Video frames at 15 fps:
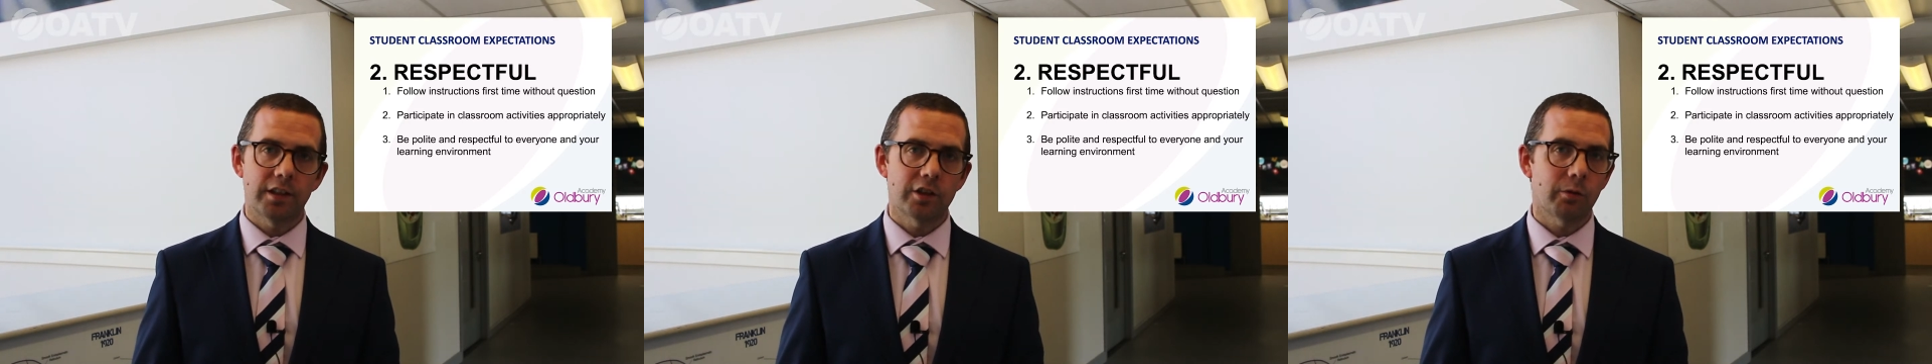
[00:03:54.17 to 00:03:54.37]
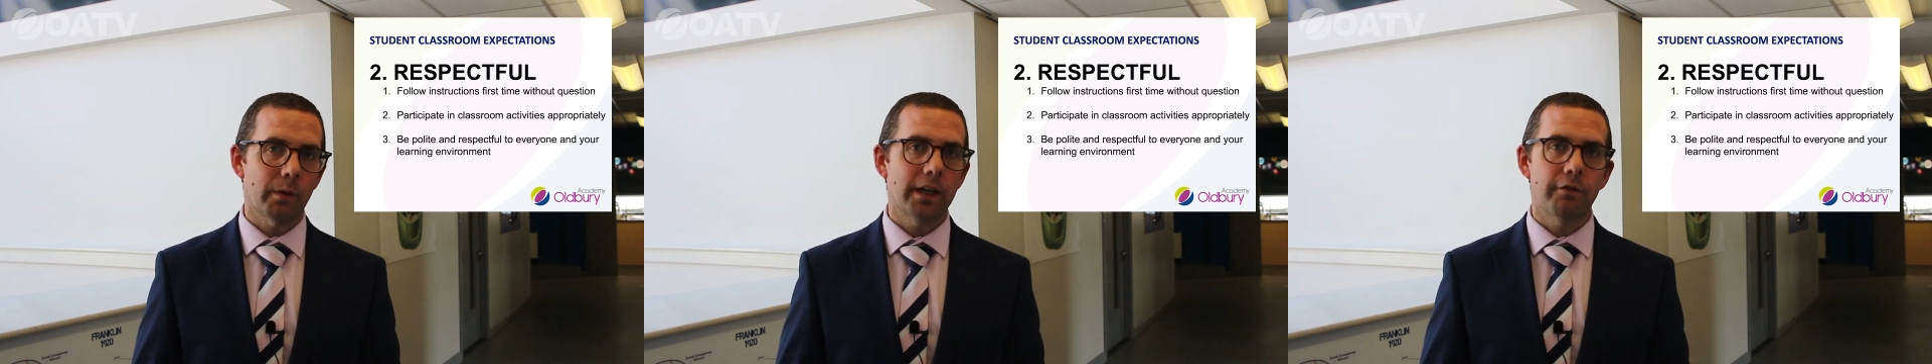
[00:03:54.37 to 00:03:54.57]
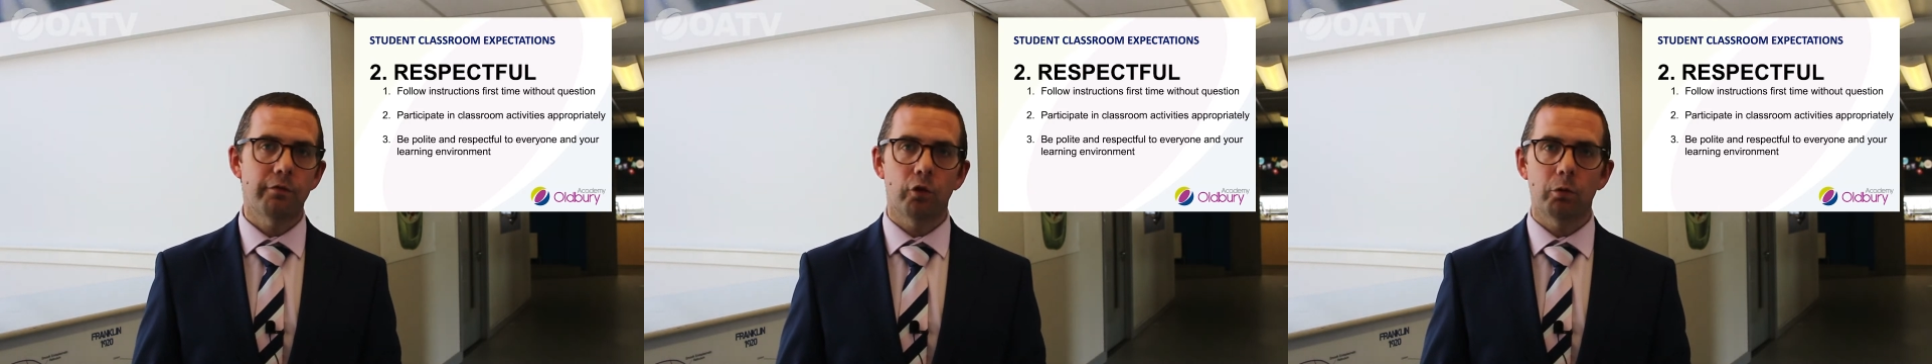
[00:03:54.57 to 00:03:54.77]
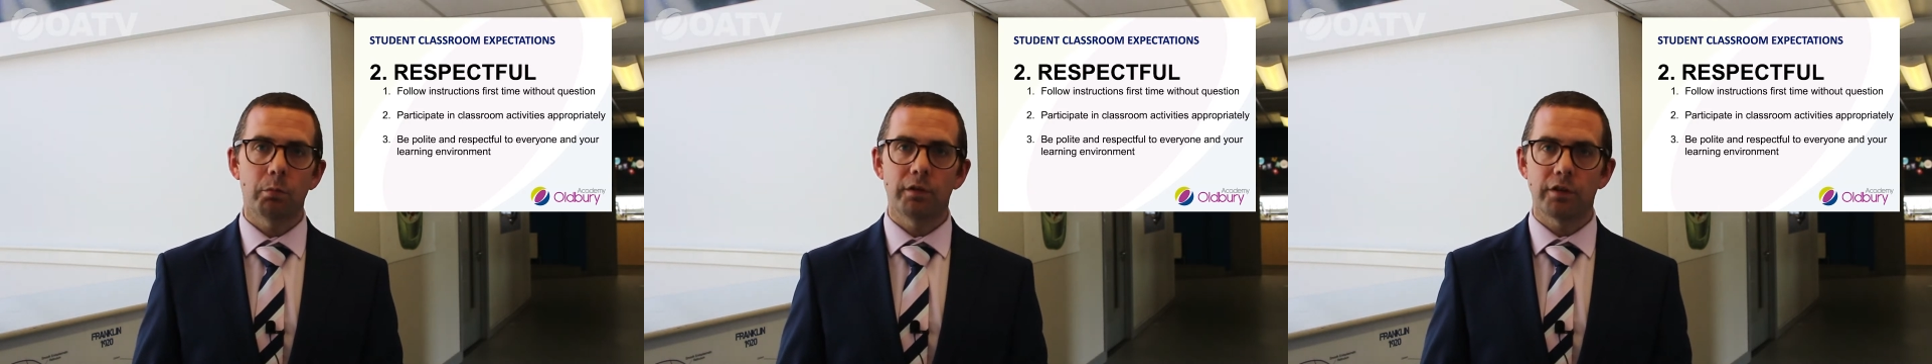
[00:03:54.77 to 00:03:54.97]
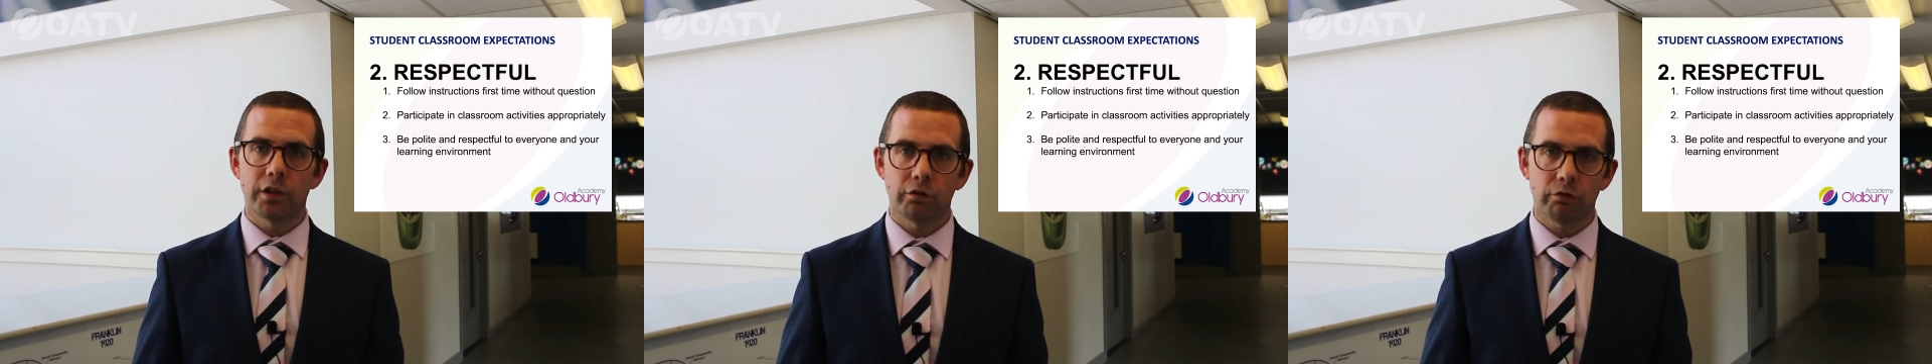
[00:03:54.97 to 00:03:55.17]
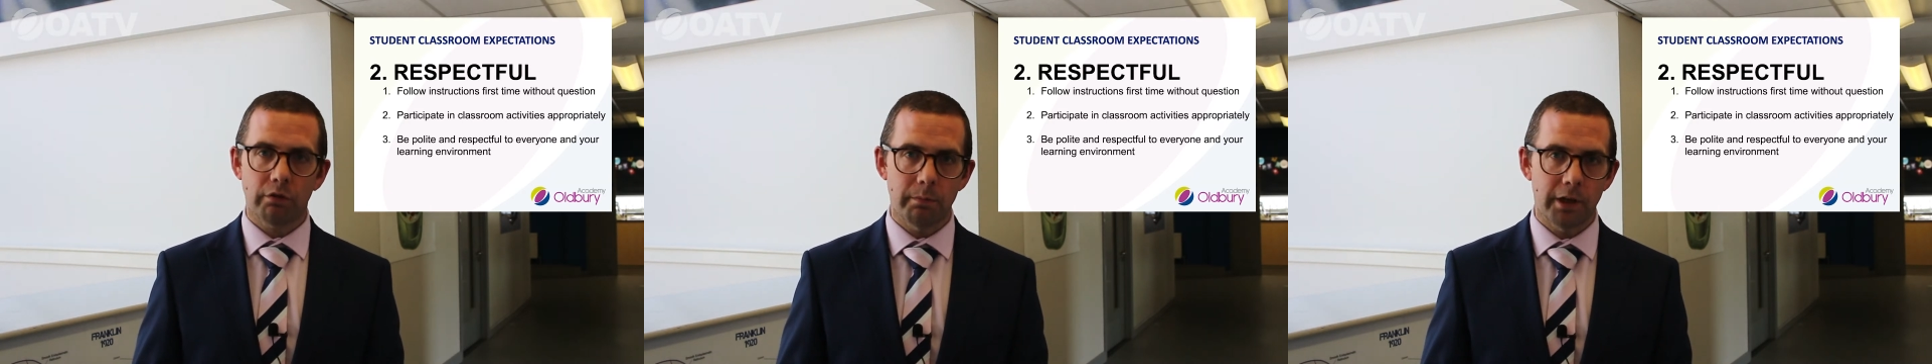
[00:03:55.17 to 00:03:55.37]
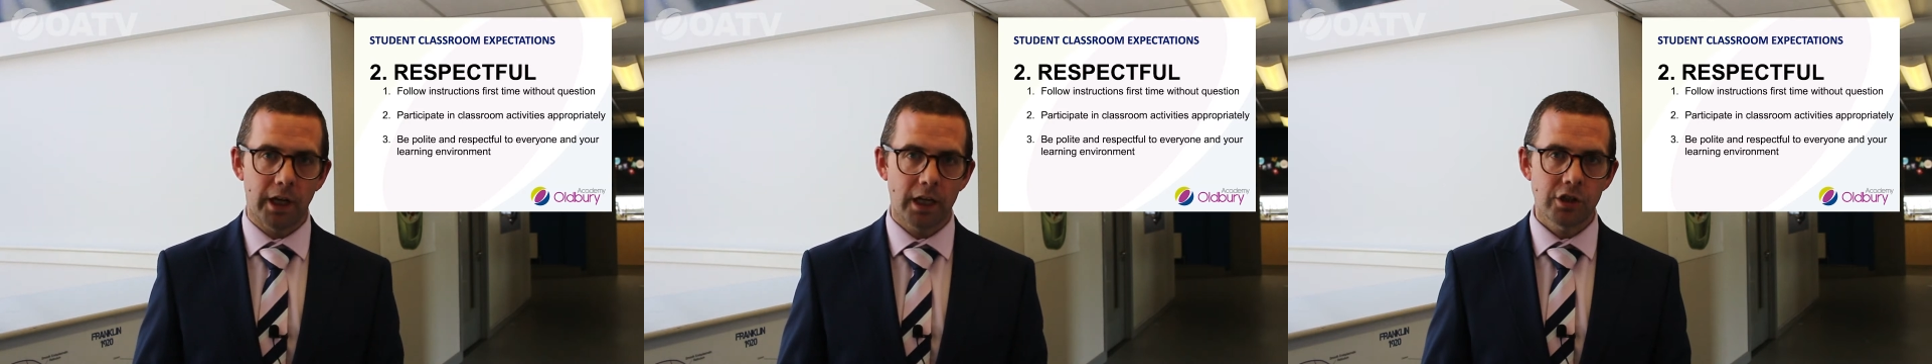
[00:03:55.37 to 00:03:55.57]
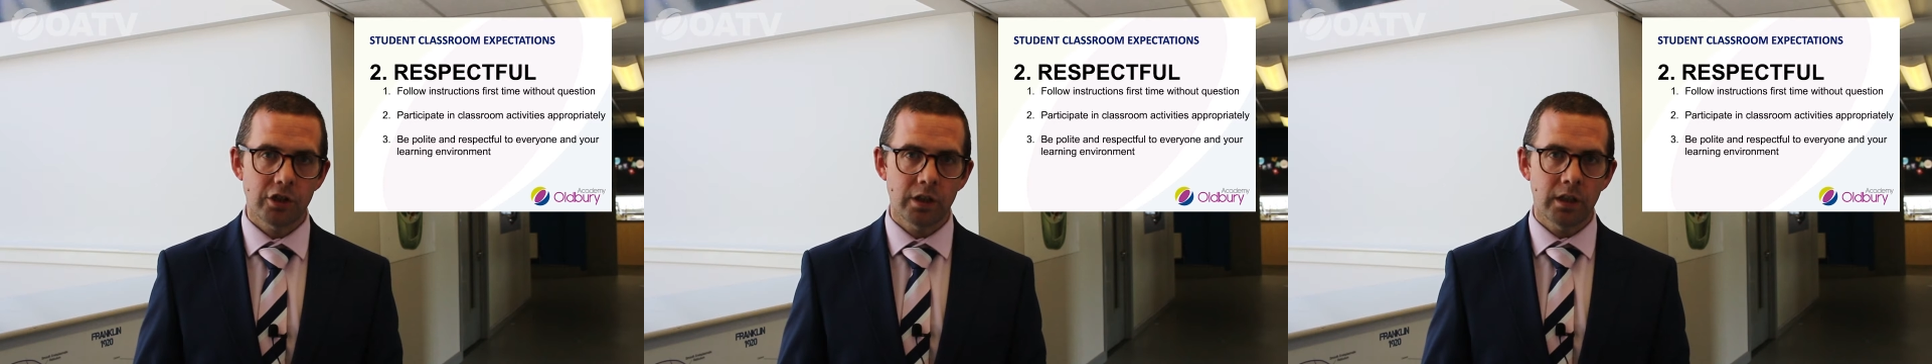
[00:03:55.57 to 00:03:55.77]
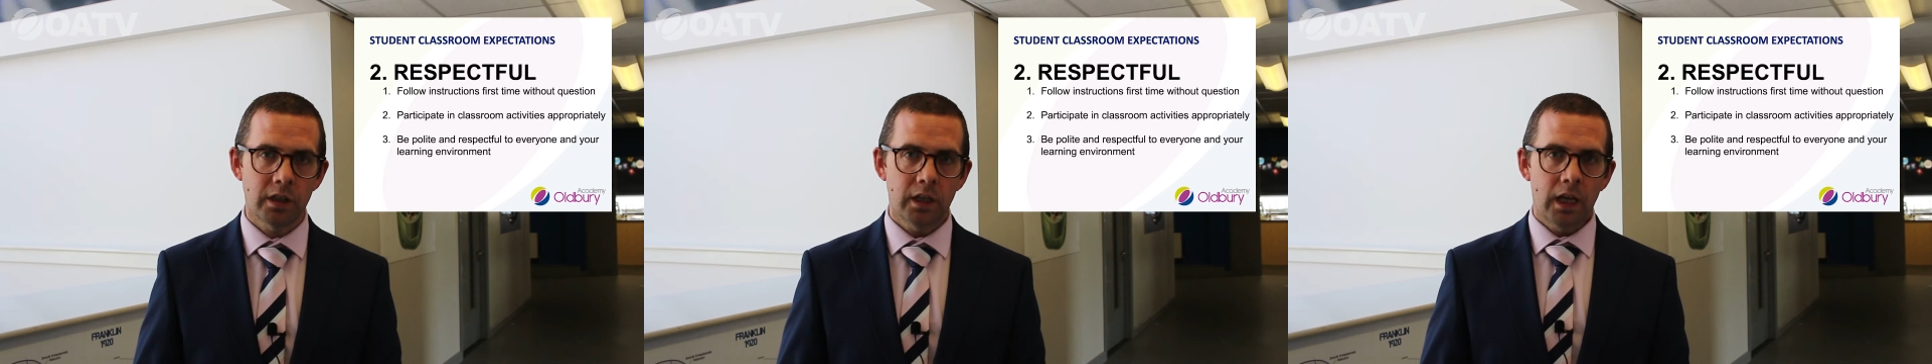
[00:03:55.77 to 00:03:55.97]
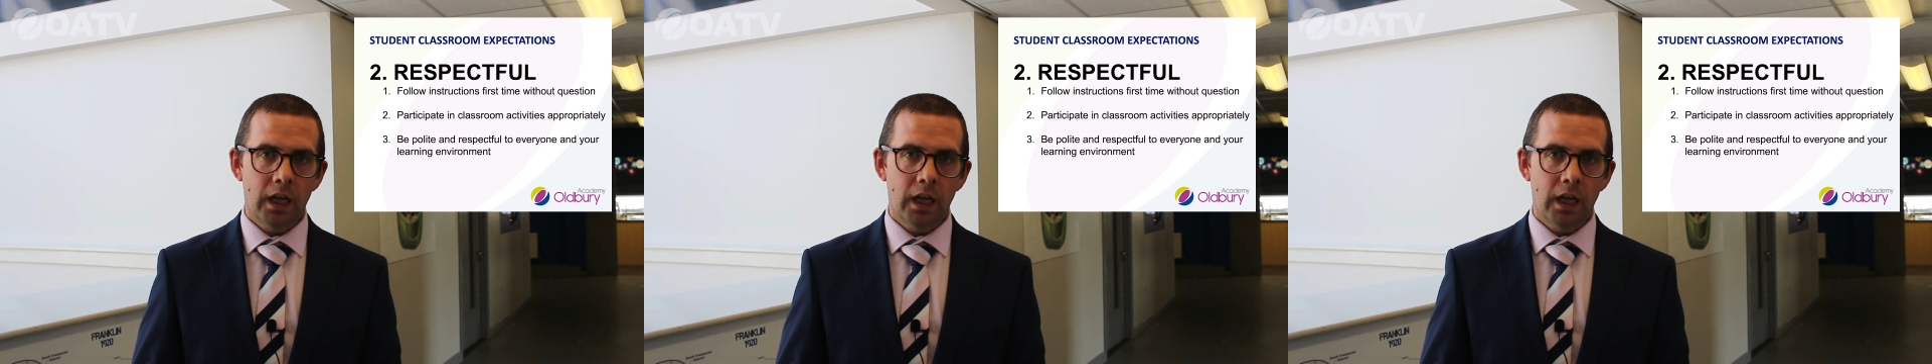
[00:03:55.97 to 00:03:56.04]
to any form of discrimination.